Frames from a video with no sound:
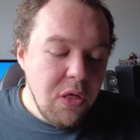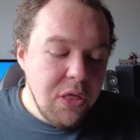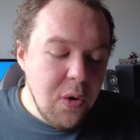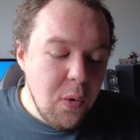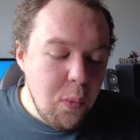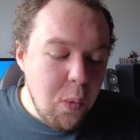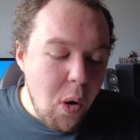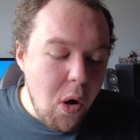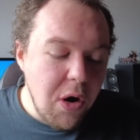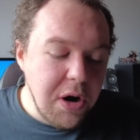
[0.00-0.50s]

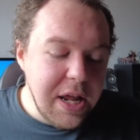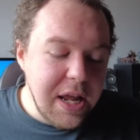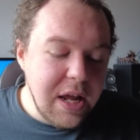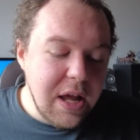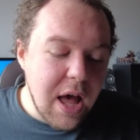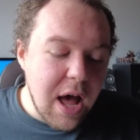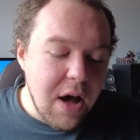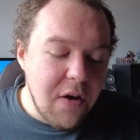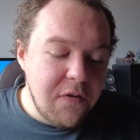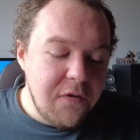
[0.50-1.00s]
The
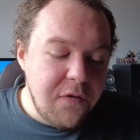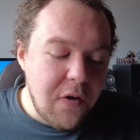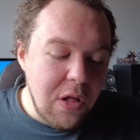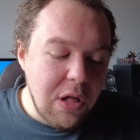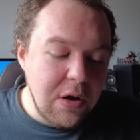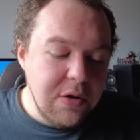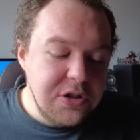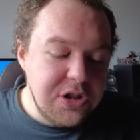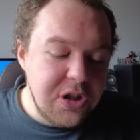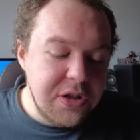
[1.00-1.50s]
warning
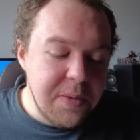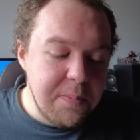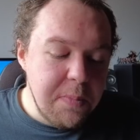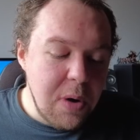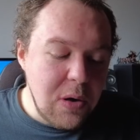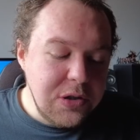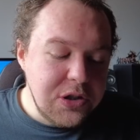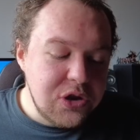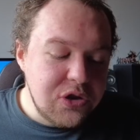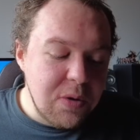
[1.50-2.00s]
follows the
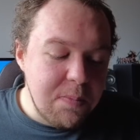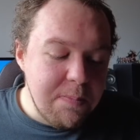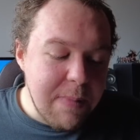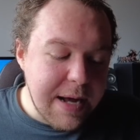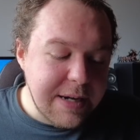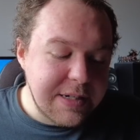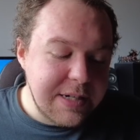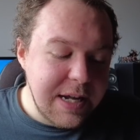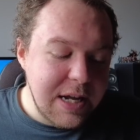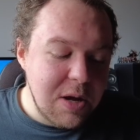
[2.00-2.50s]
most
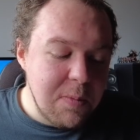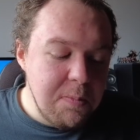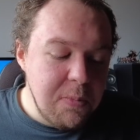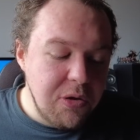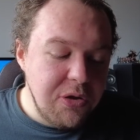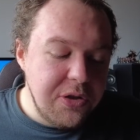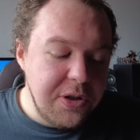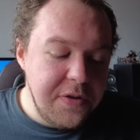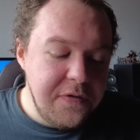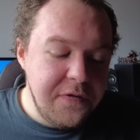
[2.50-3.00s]
dramatic
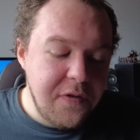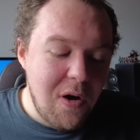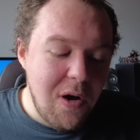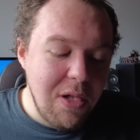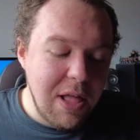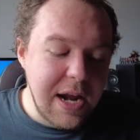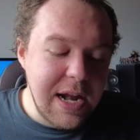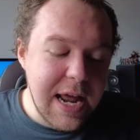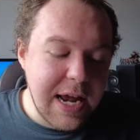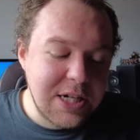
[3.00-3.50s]
monthly
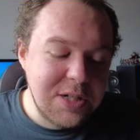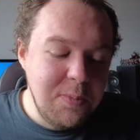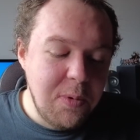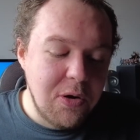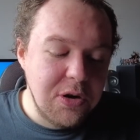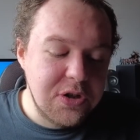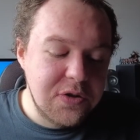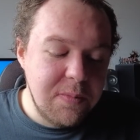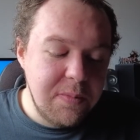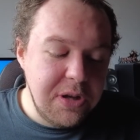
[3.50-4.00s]
fall in
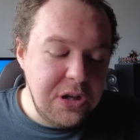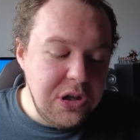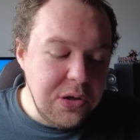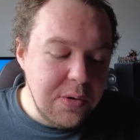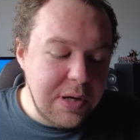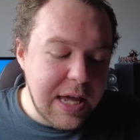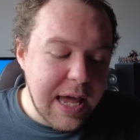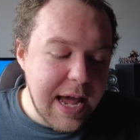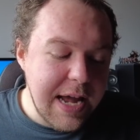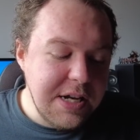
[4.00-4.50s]
exports from the
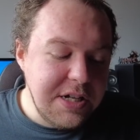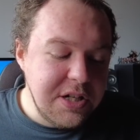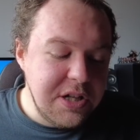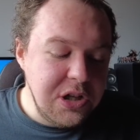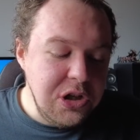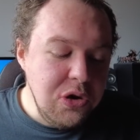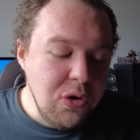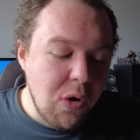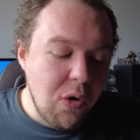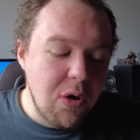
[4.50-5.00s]
UK
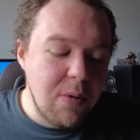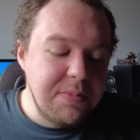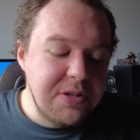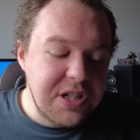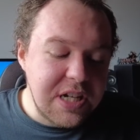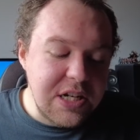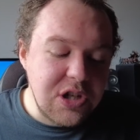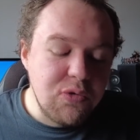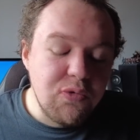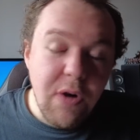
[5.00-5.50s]
to Europe
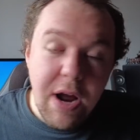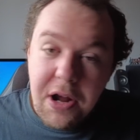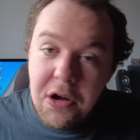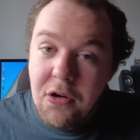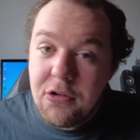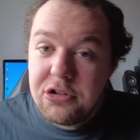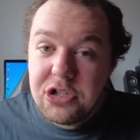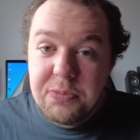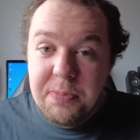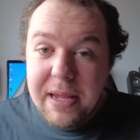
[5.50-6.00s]
since
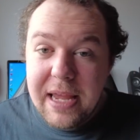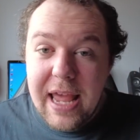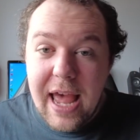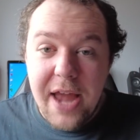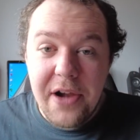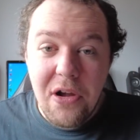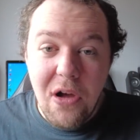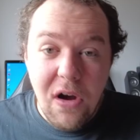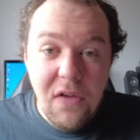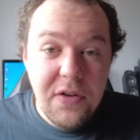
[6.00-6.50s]
records
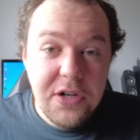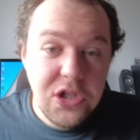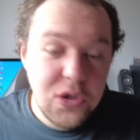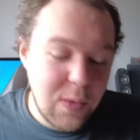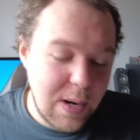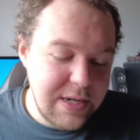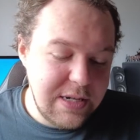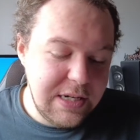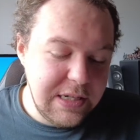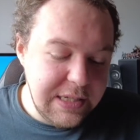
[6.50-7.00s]
began over
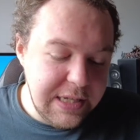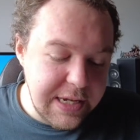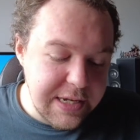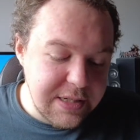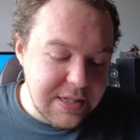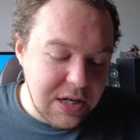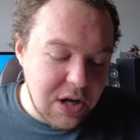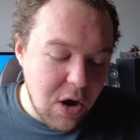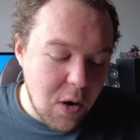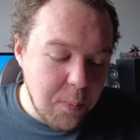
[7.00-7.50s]
20
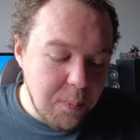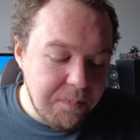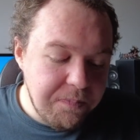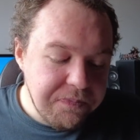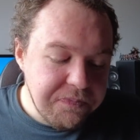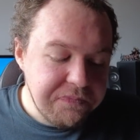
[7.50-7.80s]
years ago.